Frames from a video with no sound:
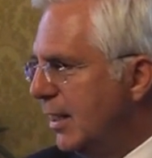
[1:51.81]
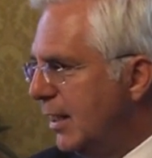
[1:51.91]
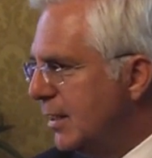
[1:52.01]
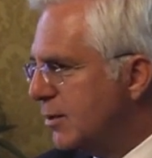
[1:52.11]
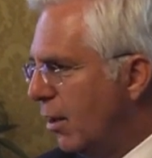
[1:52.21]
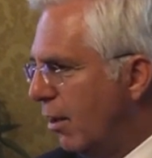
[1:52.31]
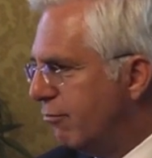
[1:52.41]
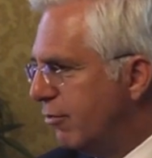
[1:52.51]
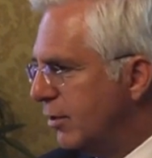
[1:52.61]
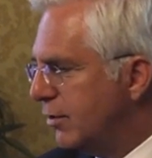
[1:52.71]
is
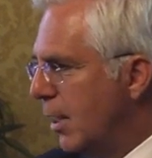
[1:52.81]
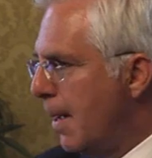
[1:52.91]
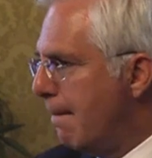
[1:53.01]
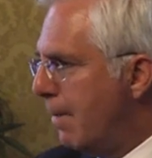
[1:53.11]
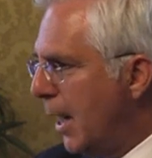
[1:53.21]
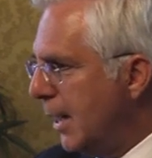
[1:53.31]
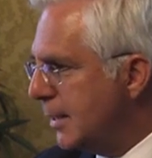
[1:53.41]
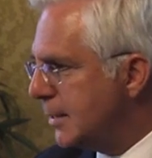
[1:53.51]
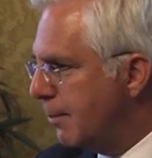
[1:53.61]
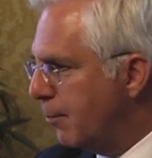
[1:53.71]
offered by a
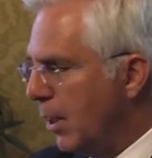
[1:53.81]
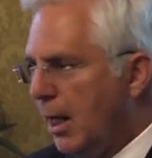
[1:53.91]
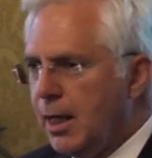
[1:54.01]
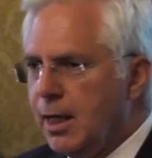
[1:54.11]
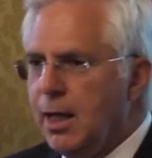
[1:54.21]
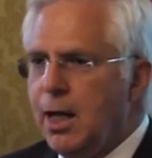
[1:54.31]
supplier